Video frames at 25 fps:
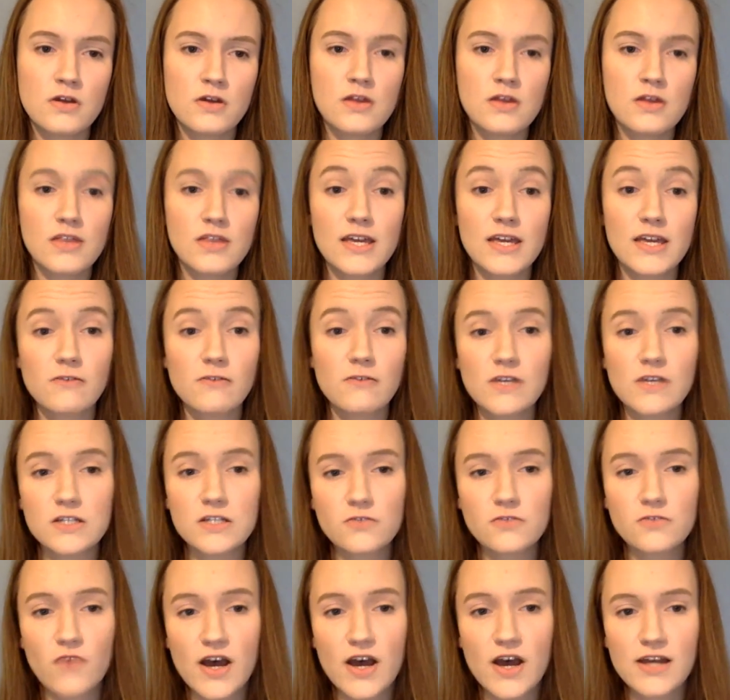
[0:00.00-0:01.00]
Think of its
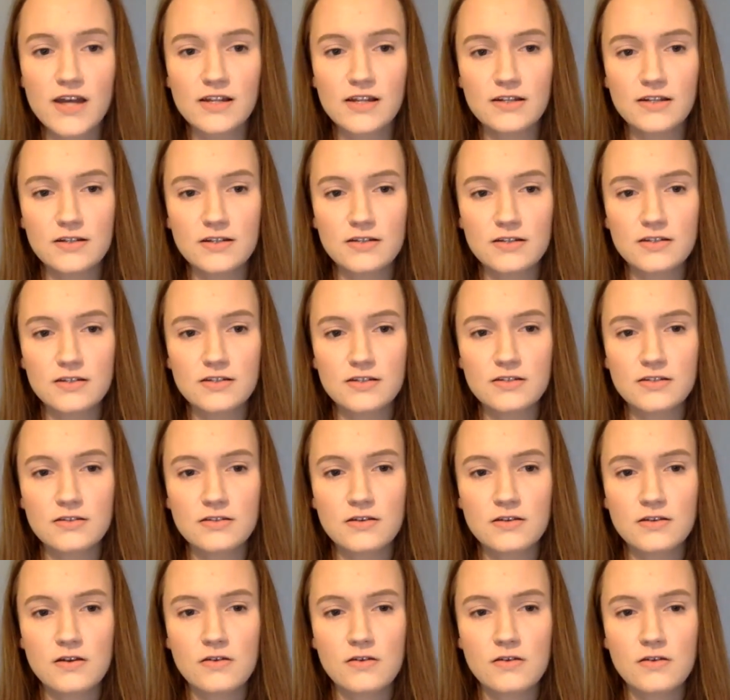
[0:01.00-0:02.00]
violence.
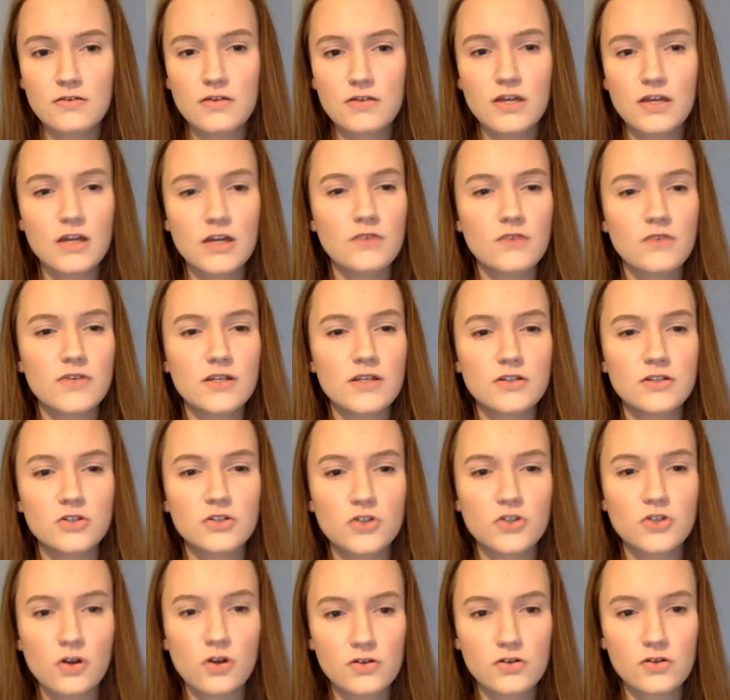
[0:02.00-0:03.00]
Think of it
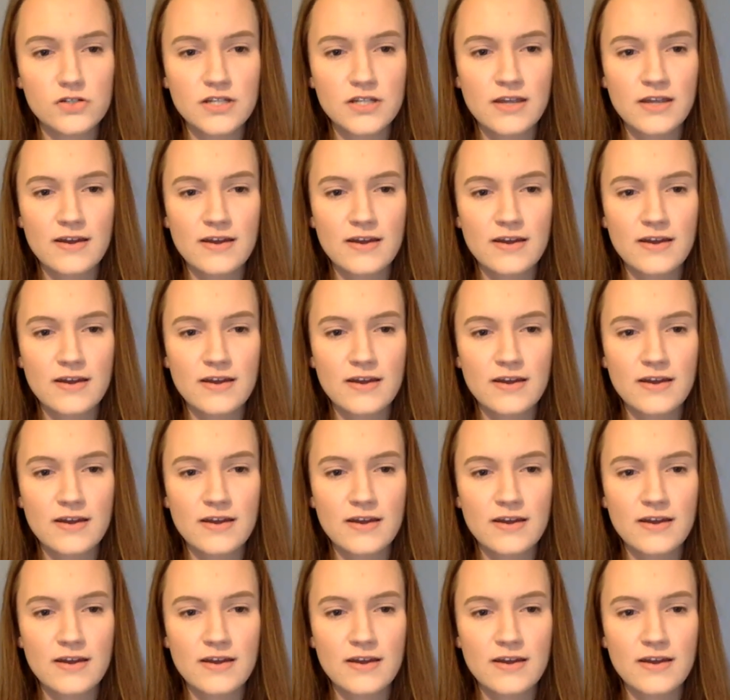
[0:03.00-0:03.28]
shot